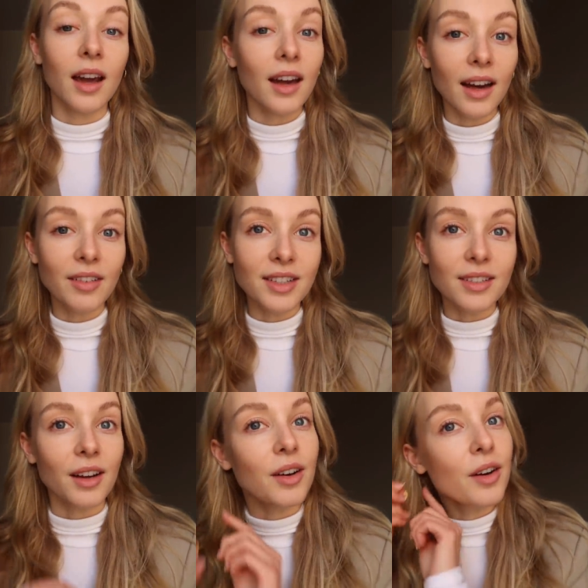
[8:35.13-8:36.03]
and I have a
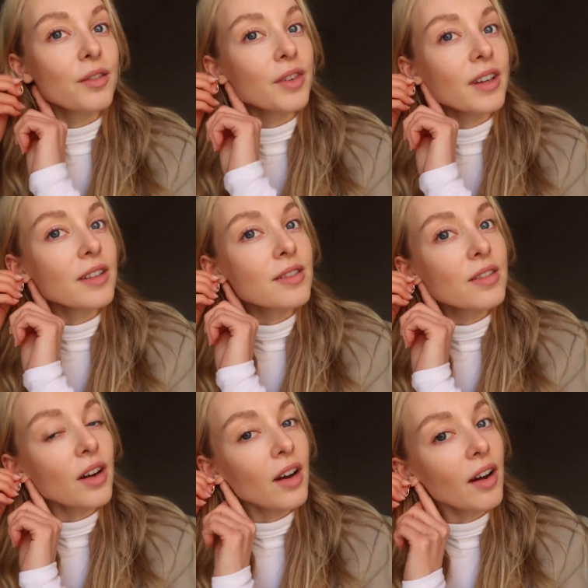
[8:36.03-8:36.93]
discount code for these
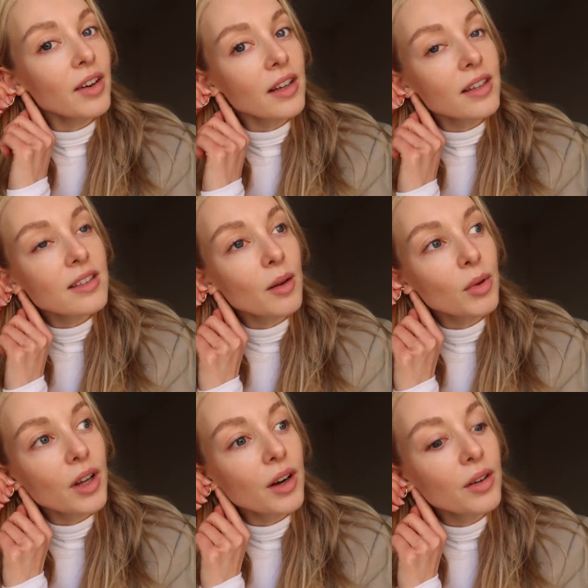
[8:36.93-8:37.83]
so I'll have it linked down
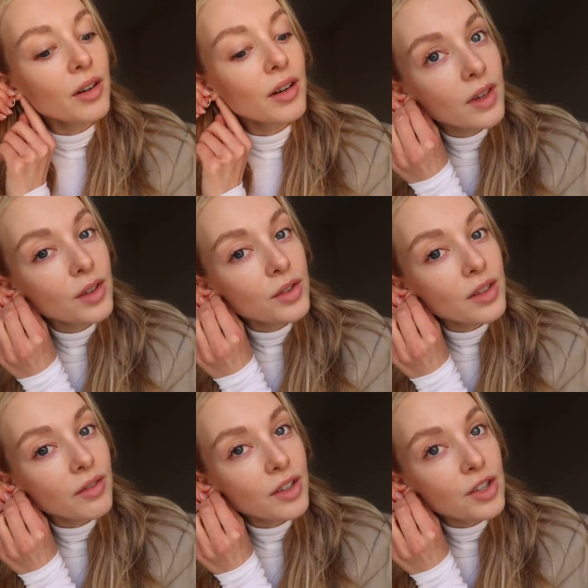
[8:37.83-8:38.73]
below and you should
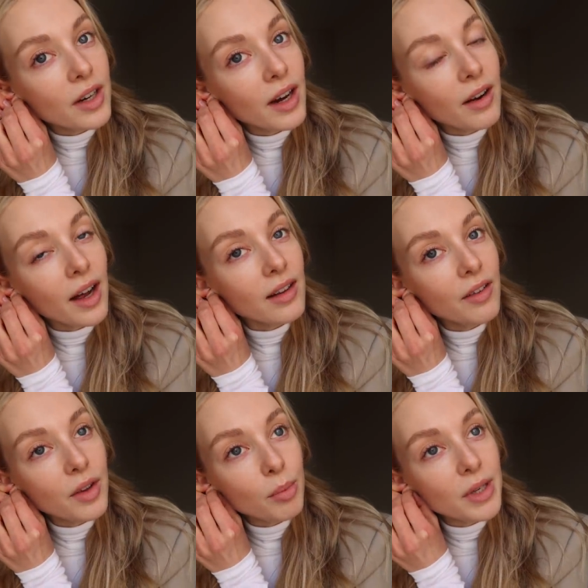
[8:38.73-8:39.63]
definitely check it out. I
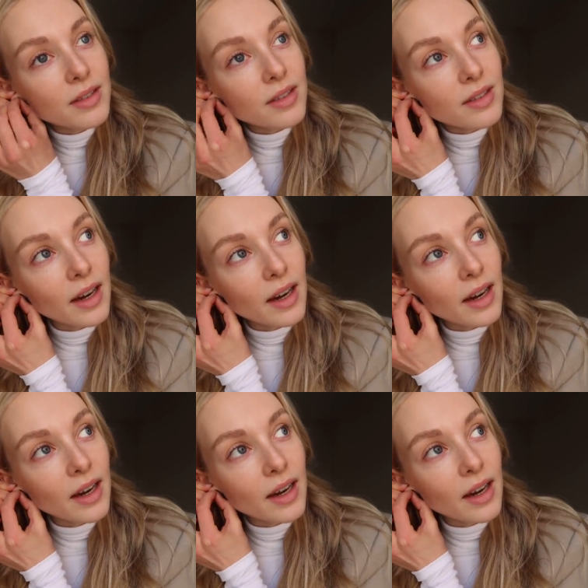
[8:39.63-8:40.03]
love their pieces.